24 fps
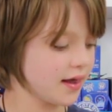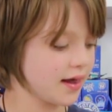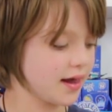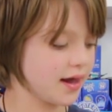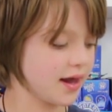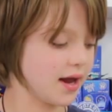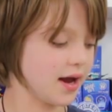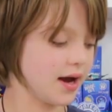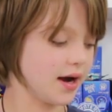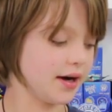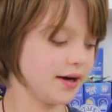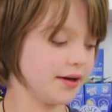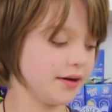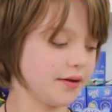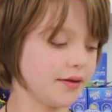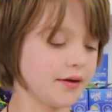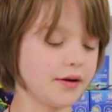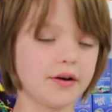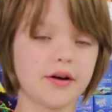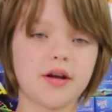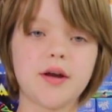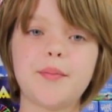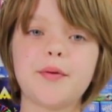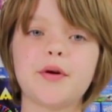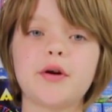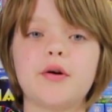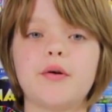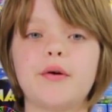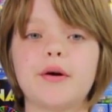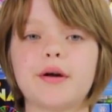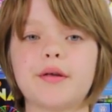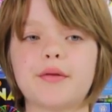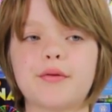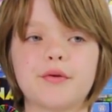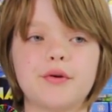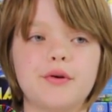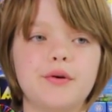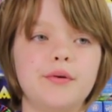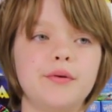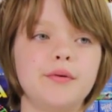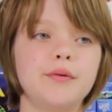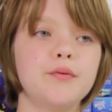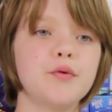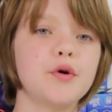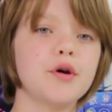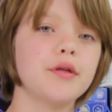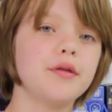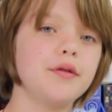and they're keeping going
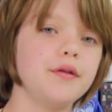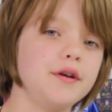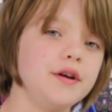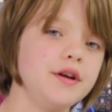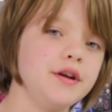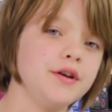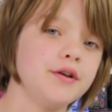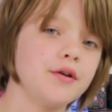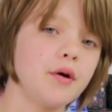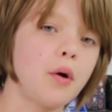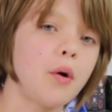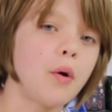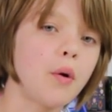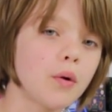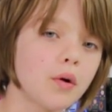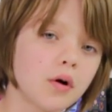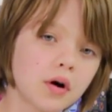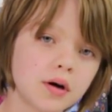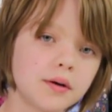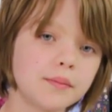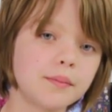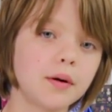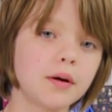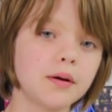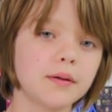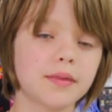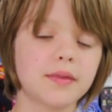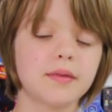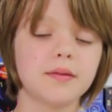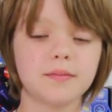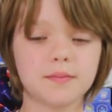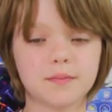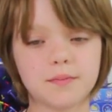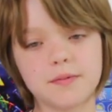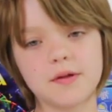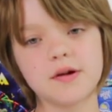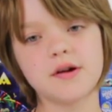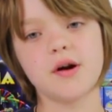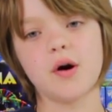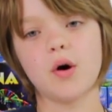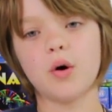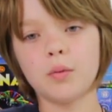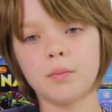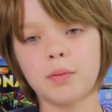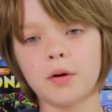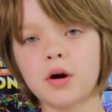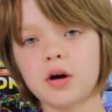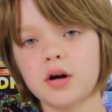through the Hulk the
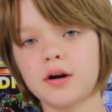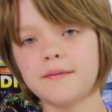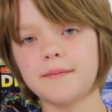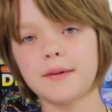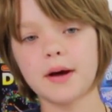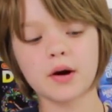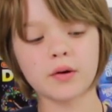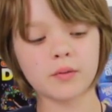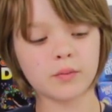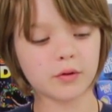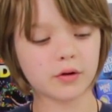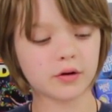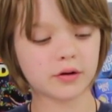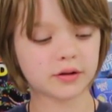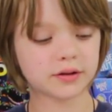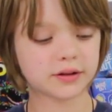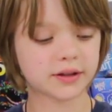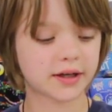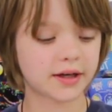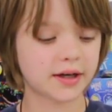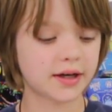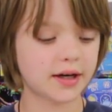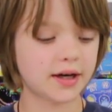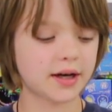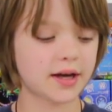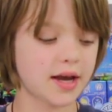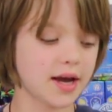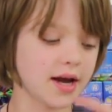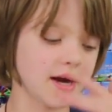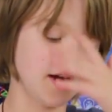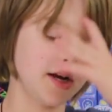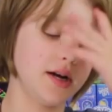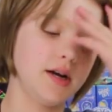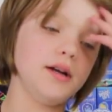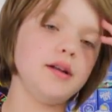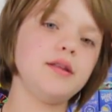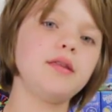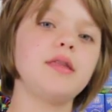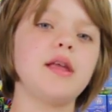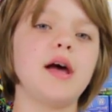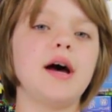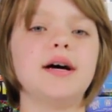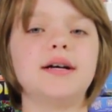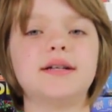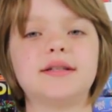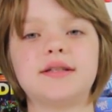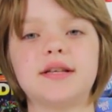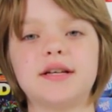Hulk Parker Battle World, and
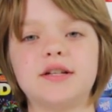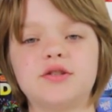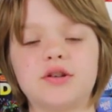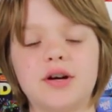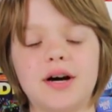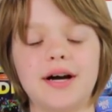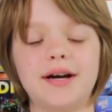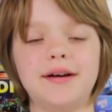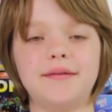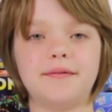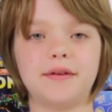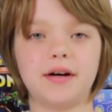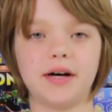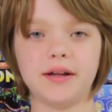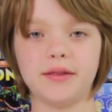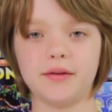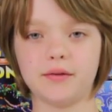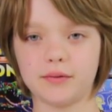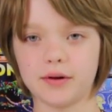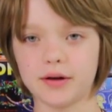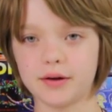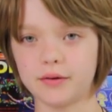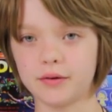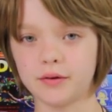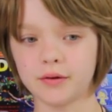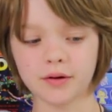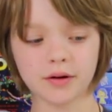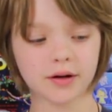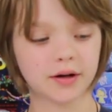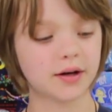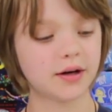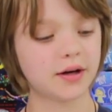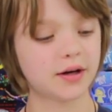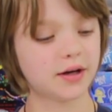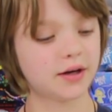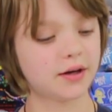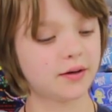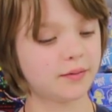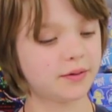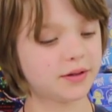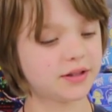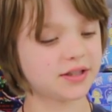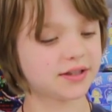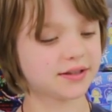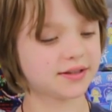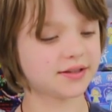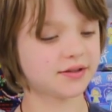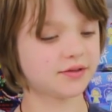as they try and find the Red Hulk
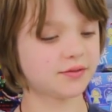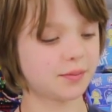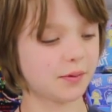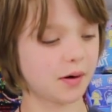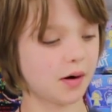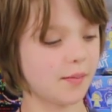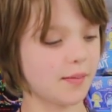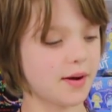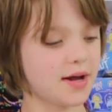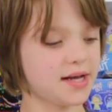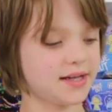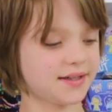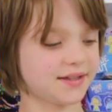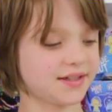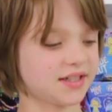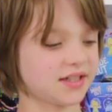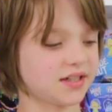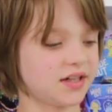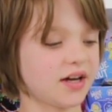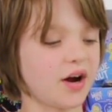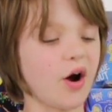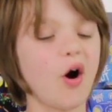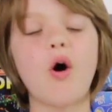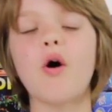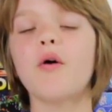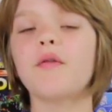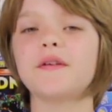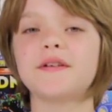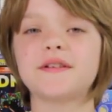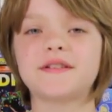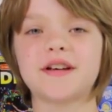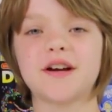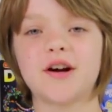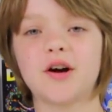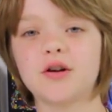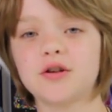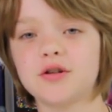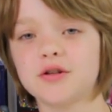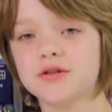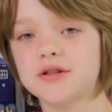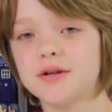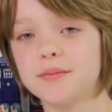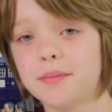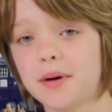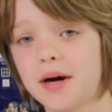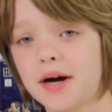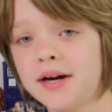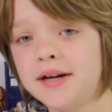which is super amazing. Like all these characters
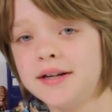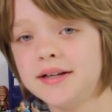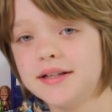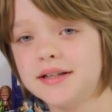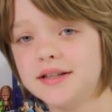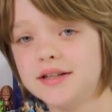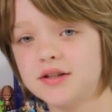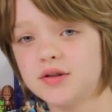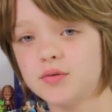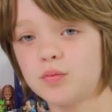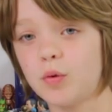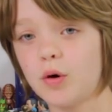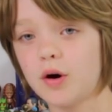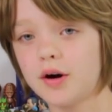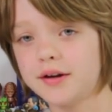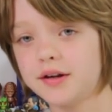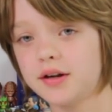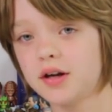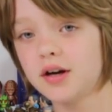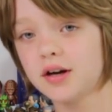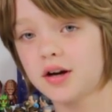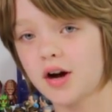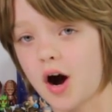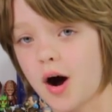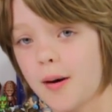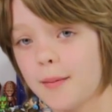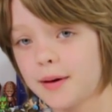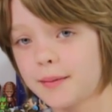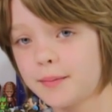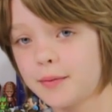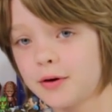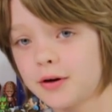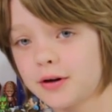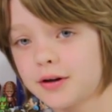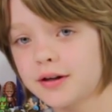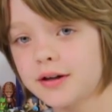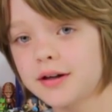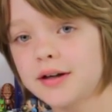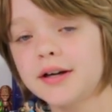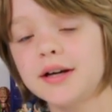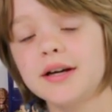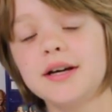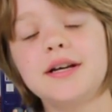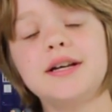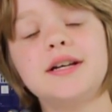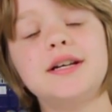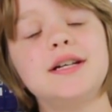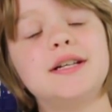combined into one comic book
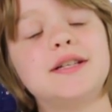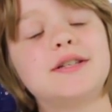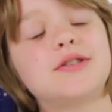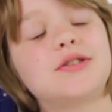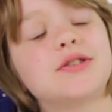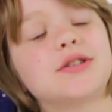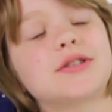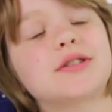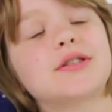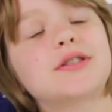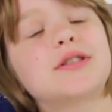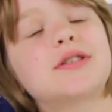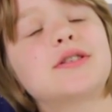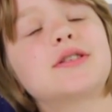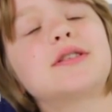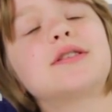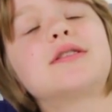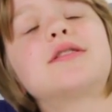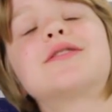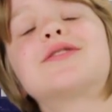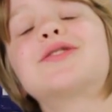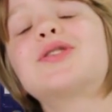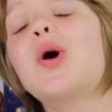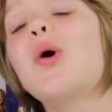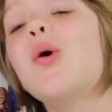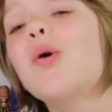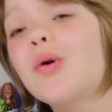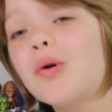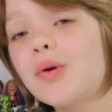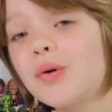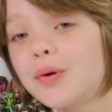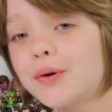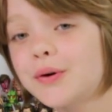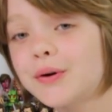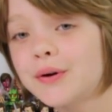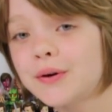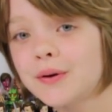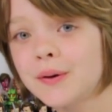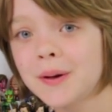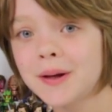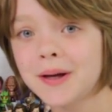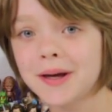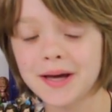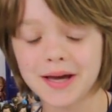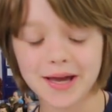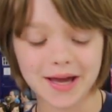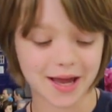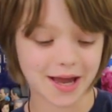is just so cool,
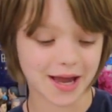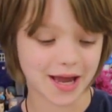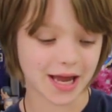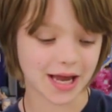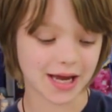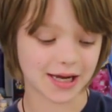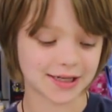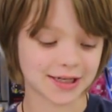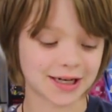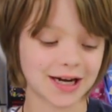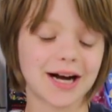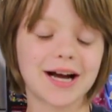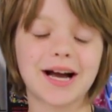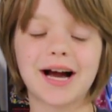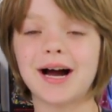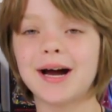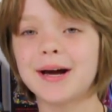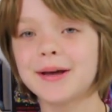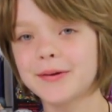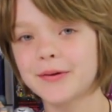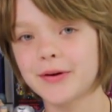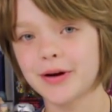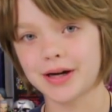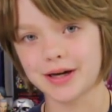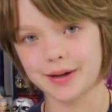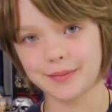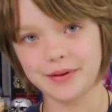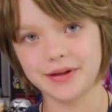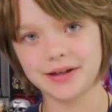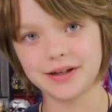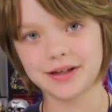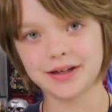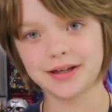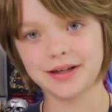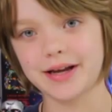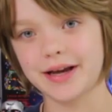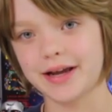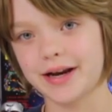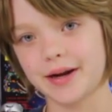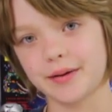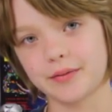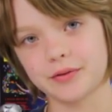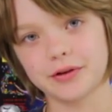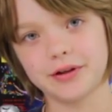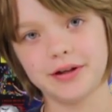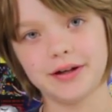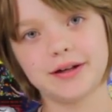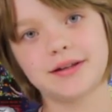and I highly recommend And I'm
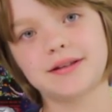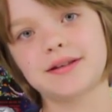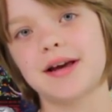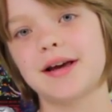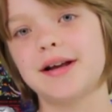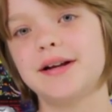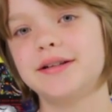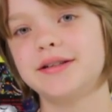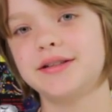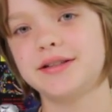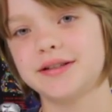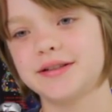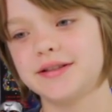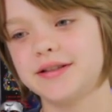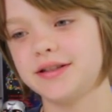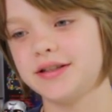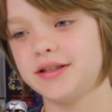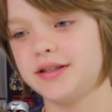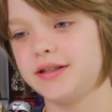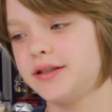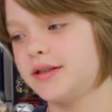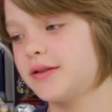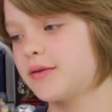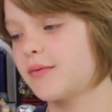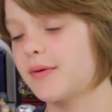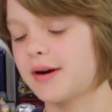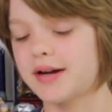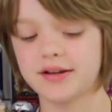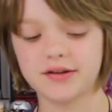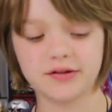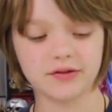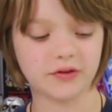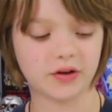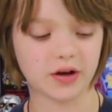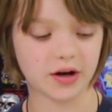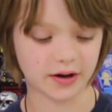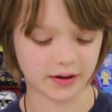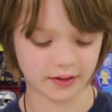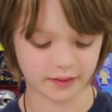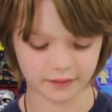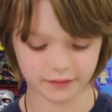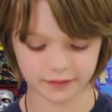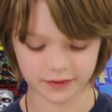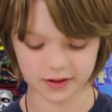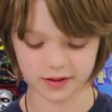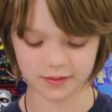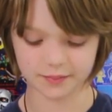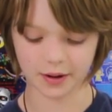really excited to see the rest
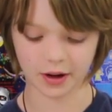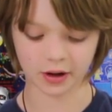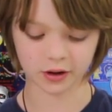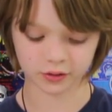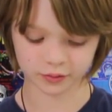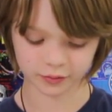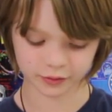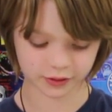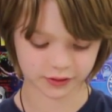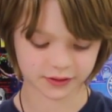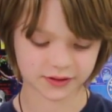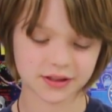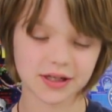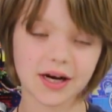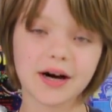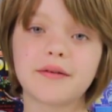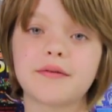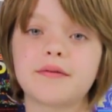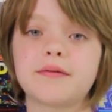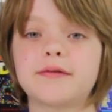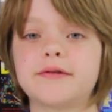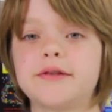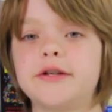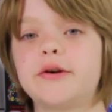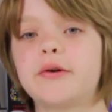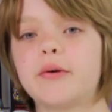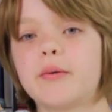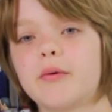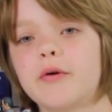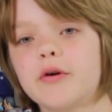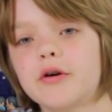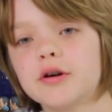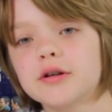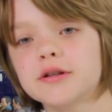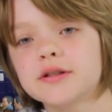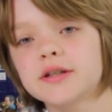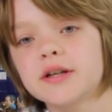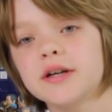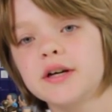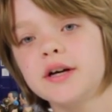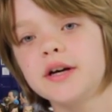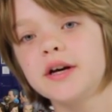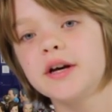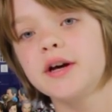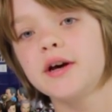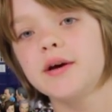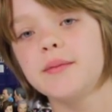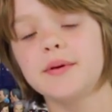of the Battle World stuff, Secret Wars,
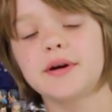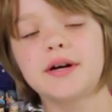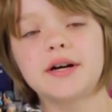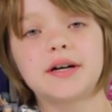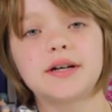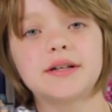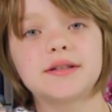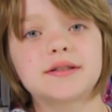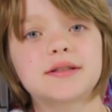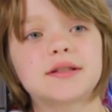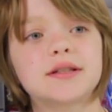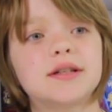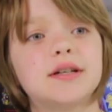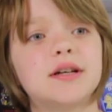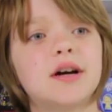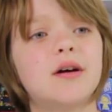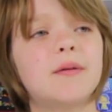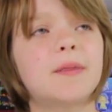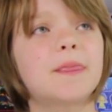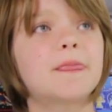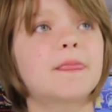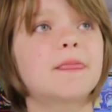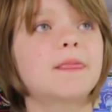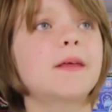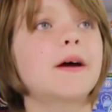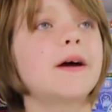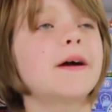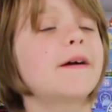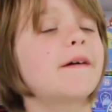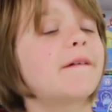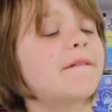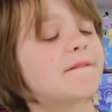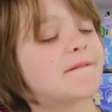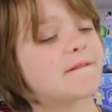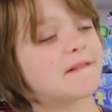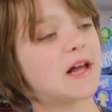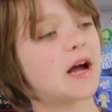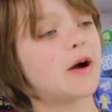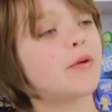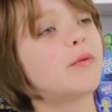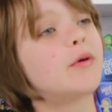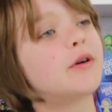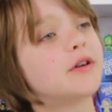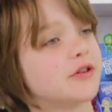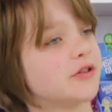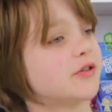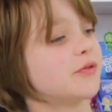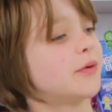because like I
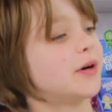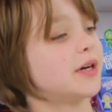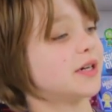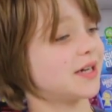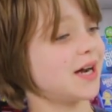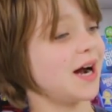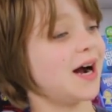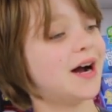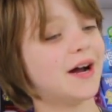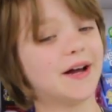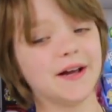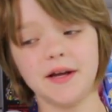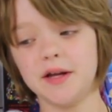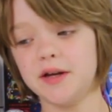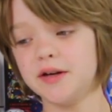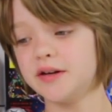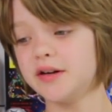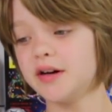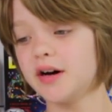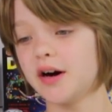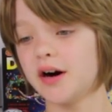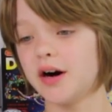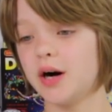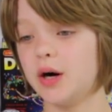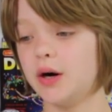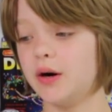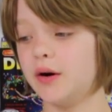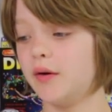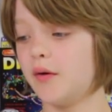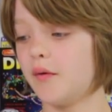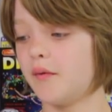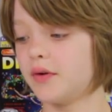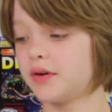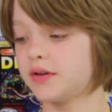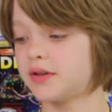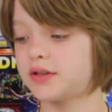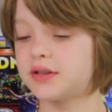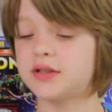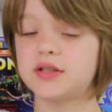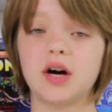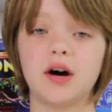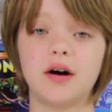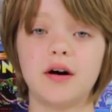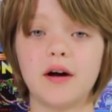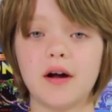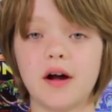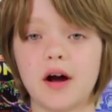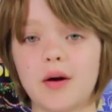wonder what kind of
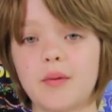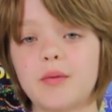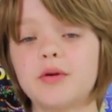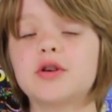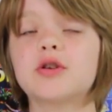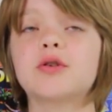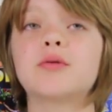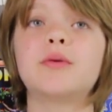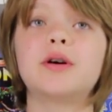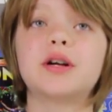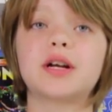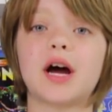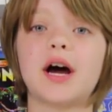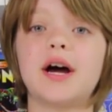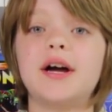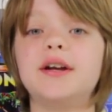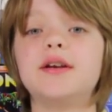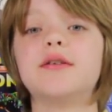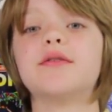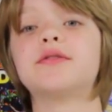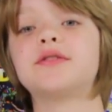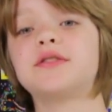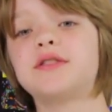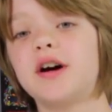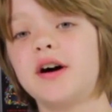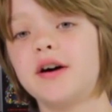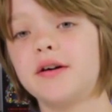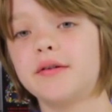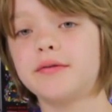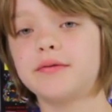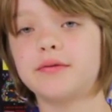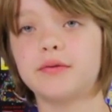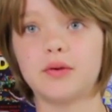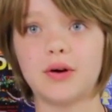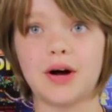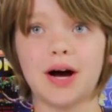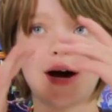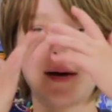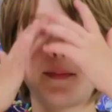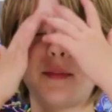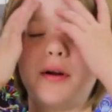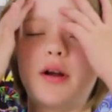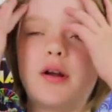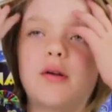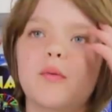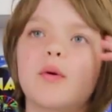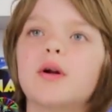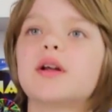stuff I wonder what kind of stuff will
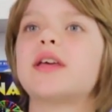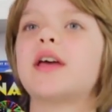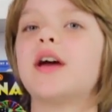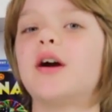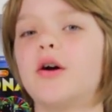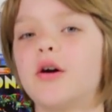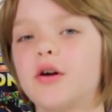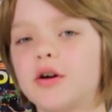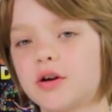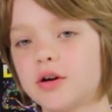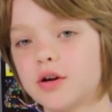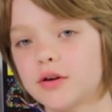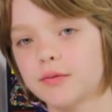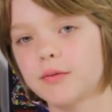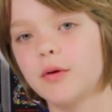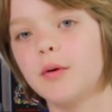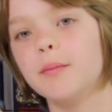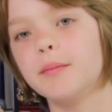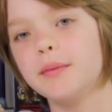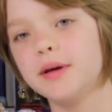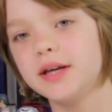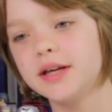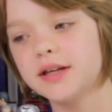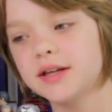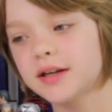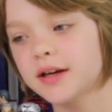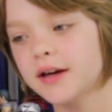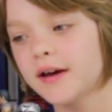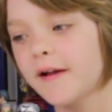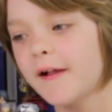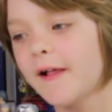happen and what characters will meet